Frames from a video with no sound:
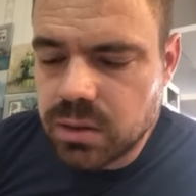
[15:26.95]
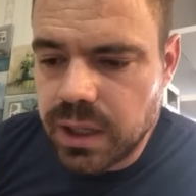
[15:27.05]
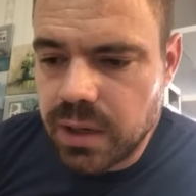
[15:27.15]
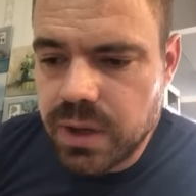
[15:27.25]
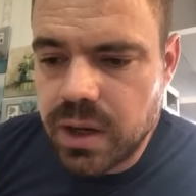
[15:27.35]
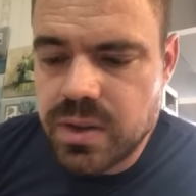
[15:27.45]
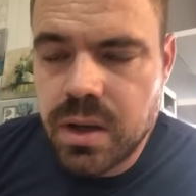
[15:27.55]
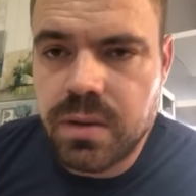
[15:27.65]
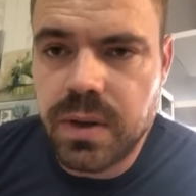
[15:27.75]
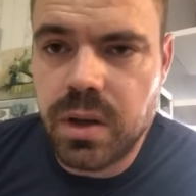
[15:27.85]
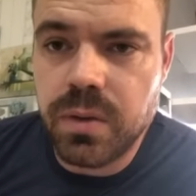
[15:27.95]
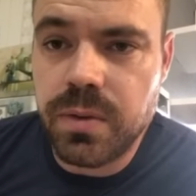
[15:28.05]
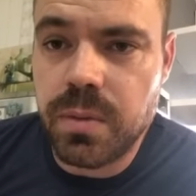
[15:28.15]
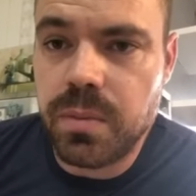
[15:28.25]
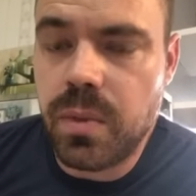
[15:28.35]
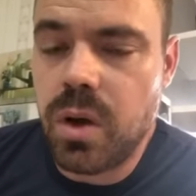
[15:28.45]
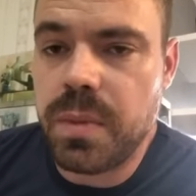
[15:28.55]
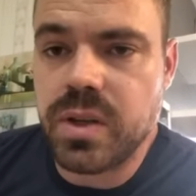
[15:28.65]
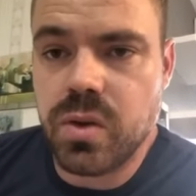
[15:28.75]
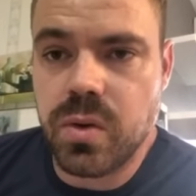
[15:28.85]
Like I've got a ton of video from all my
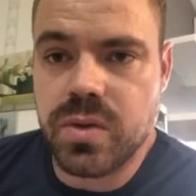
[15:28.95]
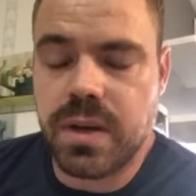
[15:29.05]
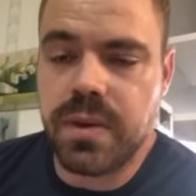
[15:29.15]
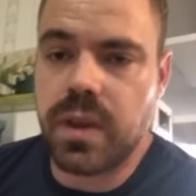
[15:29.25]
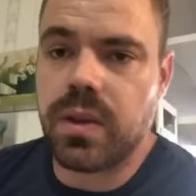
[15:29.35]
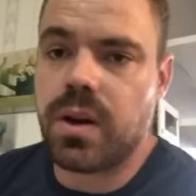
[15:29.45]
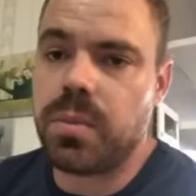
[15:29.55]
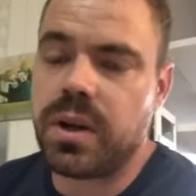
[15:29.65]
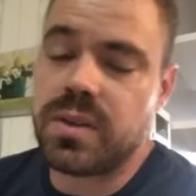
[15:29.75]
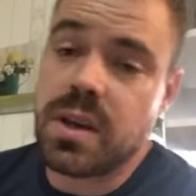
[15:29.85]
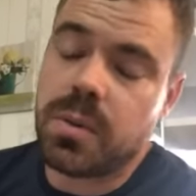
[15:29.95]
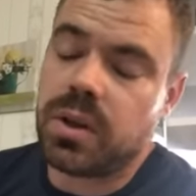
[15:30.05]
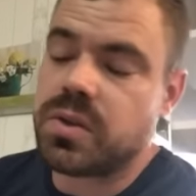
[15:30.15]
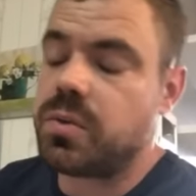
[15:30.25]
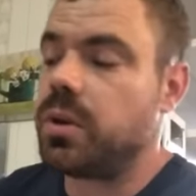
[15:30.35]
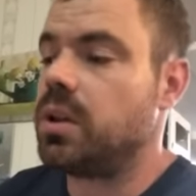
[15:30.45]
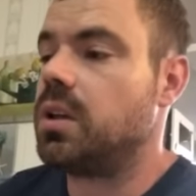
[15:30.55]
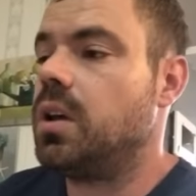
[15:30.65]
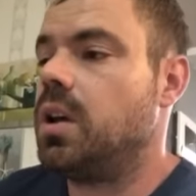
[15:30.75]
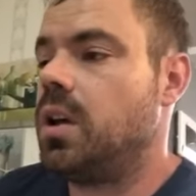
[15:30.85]
tours and everything there. But Osama looks
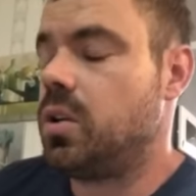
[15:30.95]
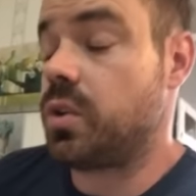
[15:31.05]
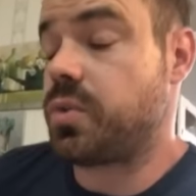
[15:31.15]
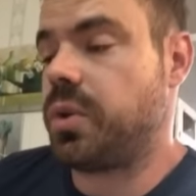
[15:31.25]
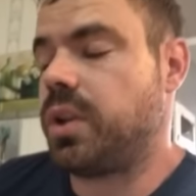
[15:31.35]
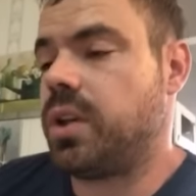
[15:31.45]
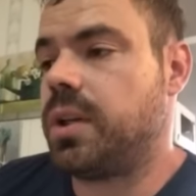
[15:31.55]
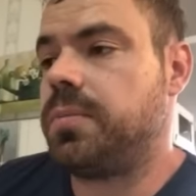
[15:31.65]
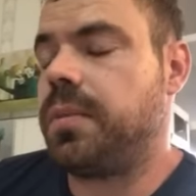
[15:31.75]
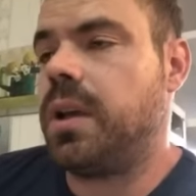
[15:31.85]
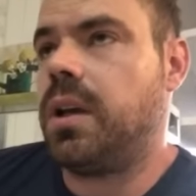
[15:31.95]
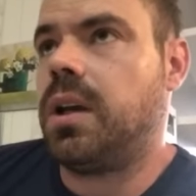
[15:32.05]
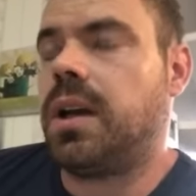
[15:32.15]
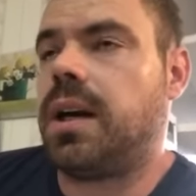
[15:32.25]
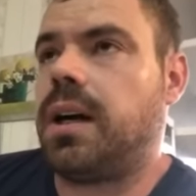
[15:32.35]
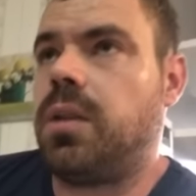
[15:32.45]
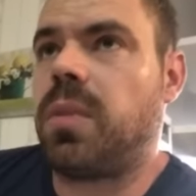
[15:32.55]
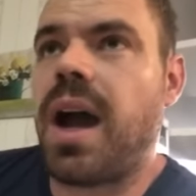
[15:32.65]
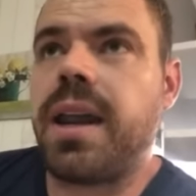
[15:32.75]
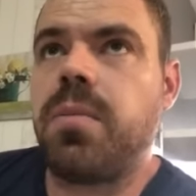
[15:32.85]
really good.
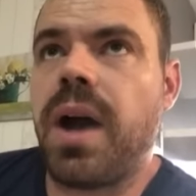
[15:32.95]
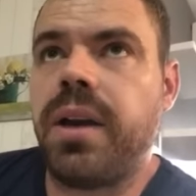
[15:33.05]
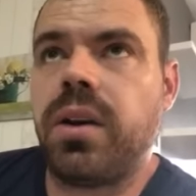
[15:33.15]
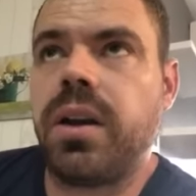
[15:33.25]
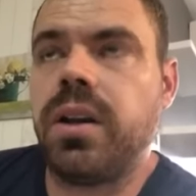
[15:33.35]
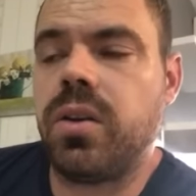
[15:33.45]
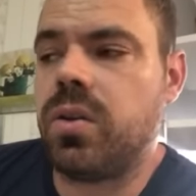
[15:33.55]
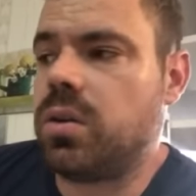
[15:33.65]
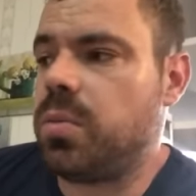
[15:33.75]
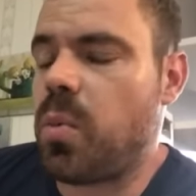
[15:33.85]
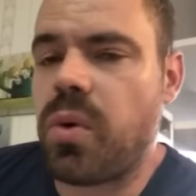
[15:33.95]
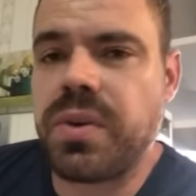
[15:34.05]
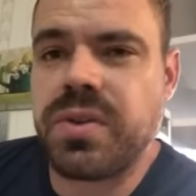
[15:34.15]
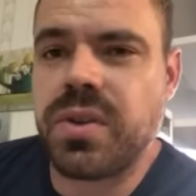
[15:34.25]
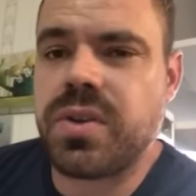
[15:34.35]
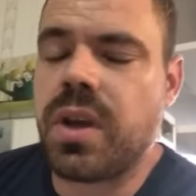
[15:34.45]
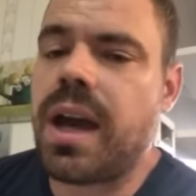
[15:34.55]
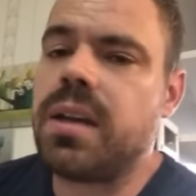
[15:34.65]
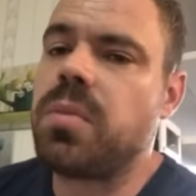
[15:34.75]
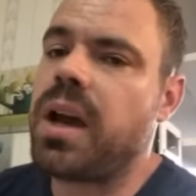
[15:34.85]
IE Miner, I need to do a little bit more research.
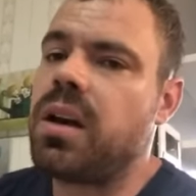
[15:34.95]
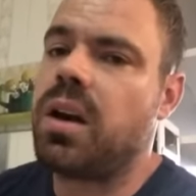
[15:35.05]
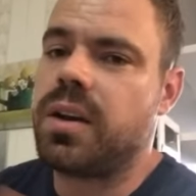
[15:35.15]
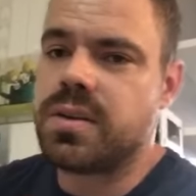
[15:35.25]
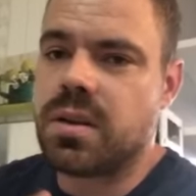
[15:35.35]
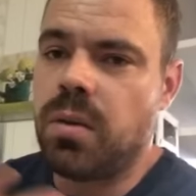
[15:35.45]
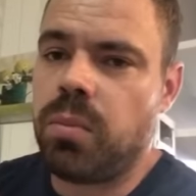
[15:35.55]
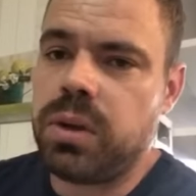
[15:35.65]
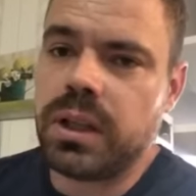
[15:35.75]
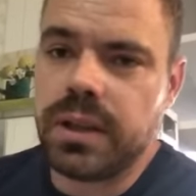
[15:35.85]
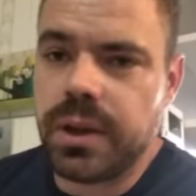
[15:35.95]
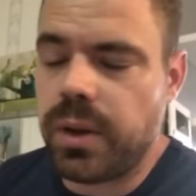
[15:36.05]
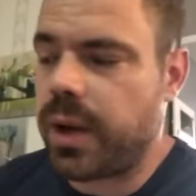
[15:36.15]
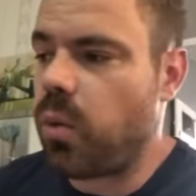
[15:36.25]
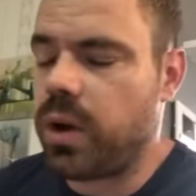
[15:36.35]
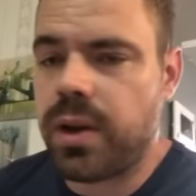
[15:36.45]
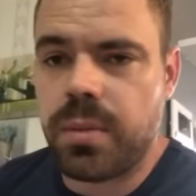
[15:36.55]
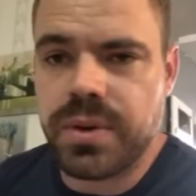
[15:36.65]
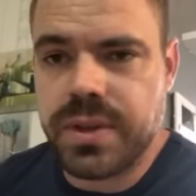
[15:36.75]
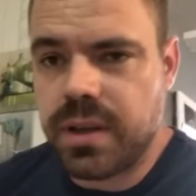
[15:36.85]
IE Miner is completely like
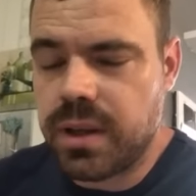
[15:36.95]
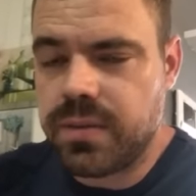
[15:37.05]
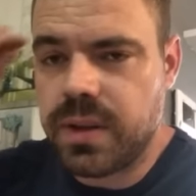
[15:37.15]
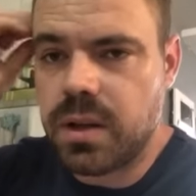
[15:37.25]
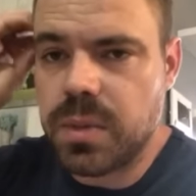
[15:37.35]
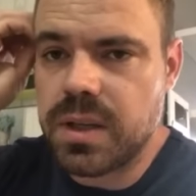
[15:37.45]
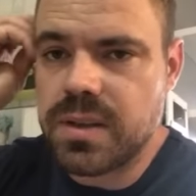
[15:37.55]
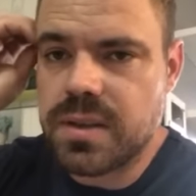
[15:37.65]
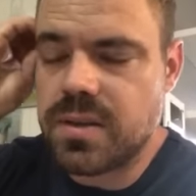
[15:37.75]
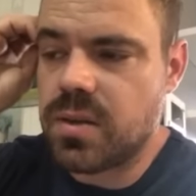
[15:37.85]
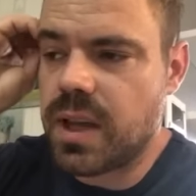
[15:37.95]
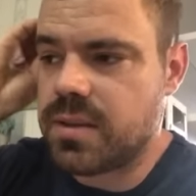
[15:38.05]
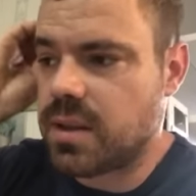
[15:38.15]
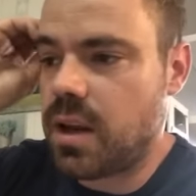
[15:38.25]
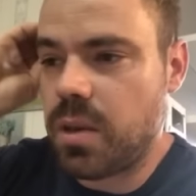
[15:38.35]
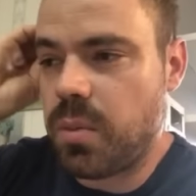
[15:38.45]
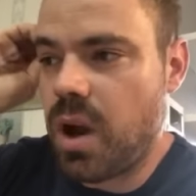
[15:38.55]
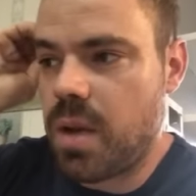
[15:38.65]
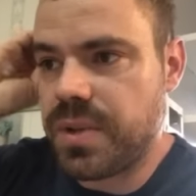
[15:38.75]
100% like Vietnamese, and so that's kind of the problem.